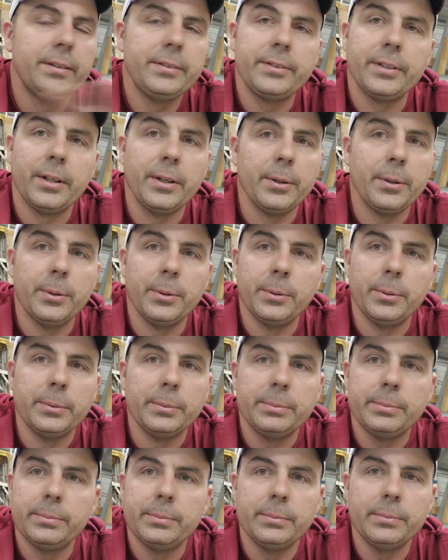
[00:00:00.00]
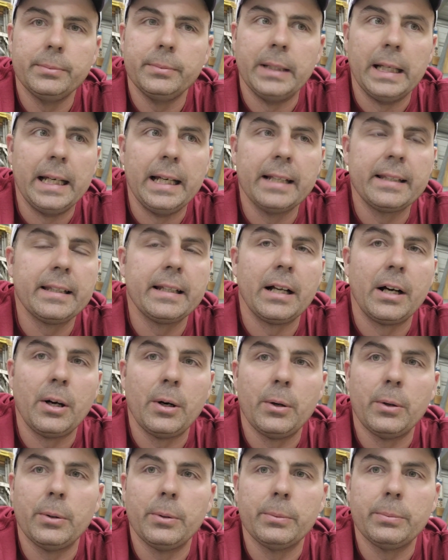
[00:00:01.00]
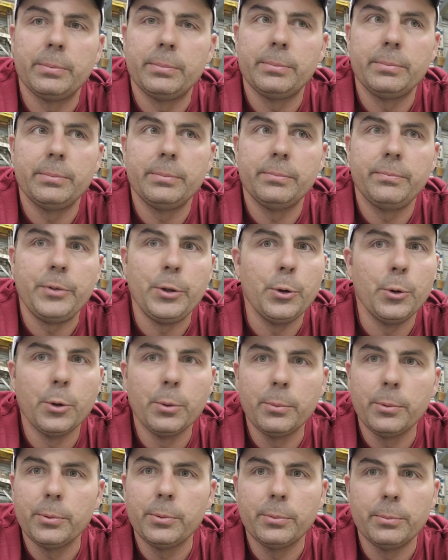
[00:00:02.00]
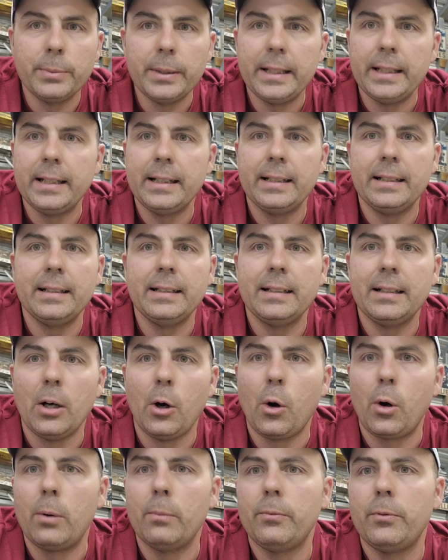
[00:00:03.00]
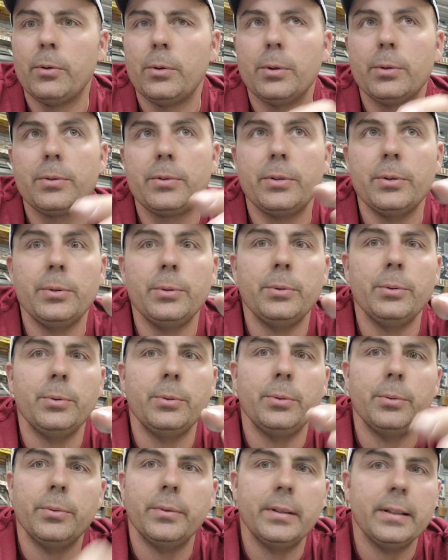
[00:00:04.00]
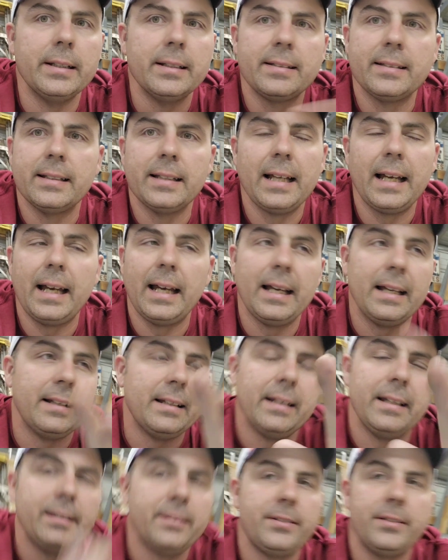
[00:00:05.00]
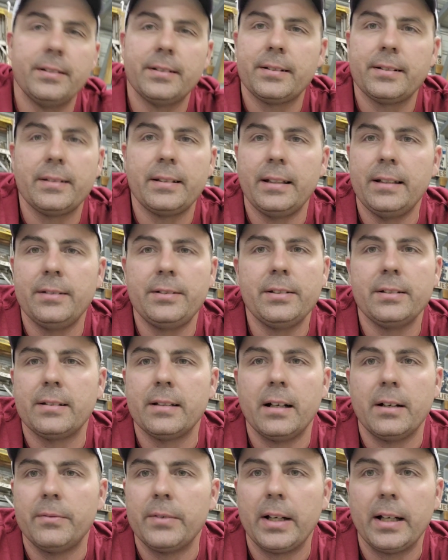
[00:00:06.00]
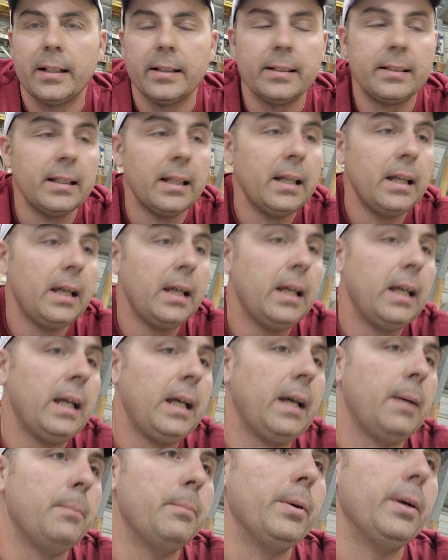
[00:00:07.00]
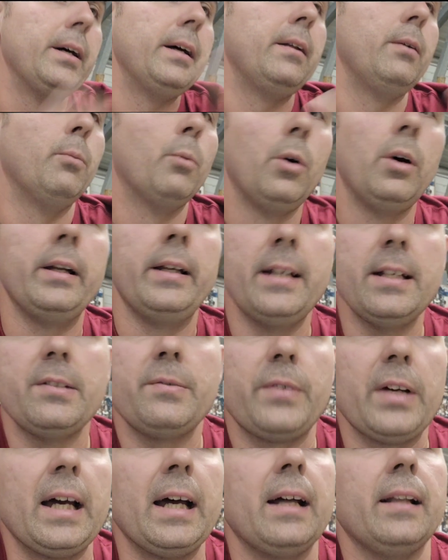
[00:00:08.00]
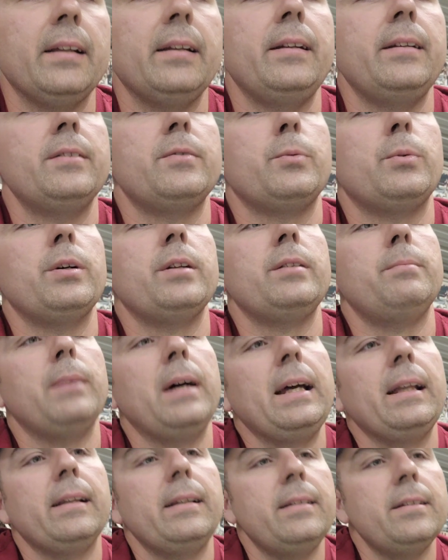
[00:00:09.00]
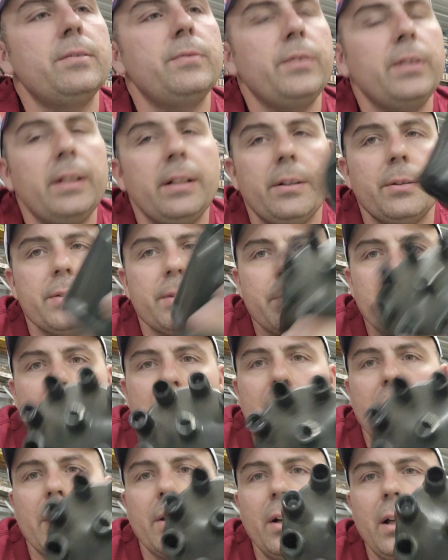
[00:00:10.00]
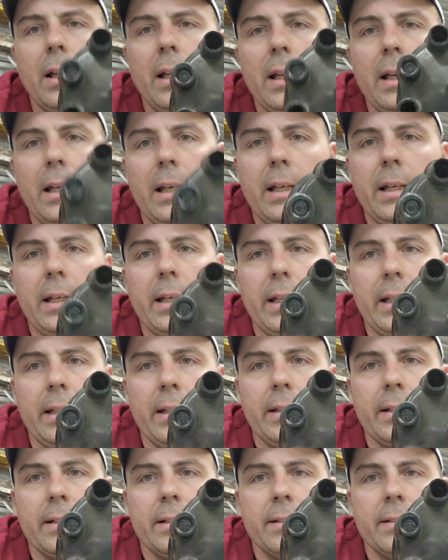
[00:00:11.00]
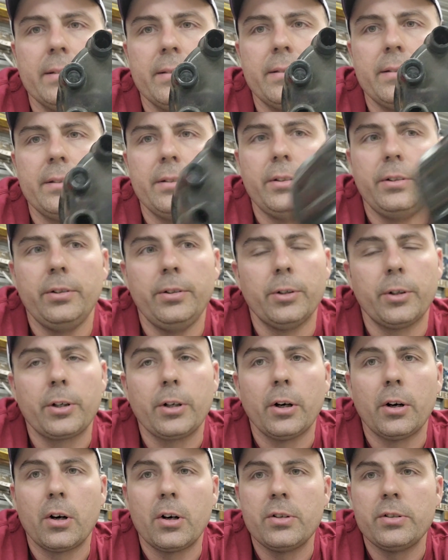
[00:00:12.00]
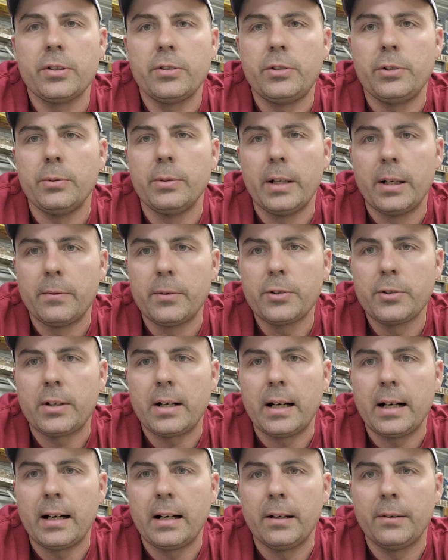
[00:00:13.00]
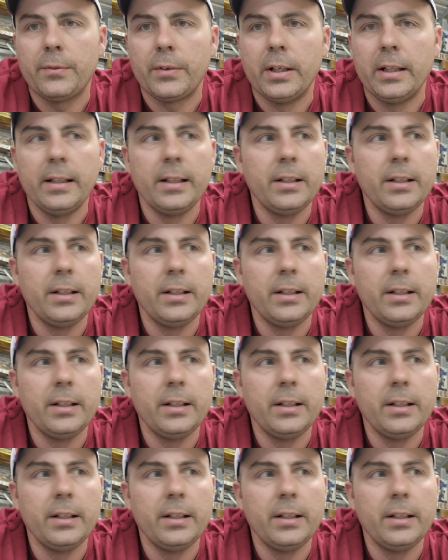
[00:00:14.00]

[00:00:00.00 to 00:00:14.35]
So the ethanol fuel being harmful to this and that, it's just not valid. But what is valid is what mainly this video is about, is your cars that you never drive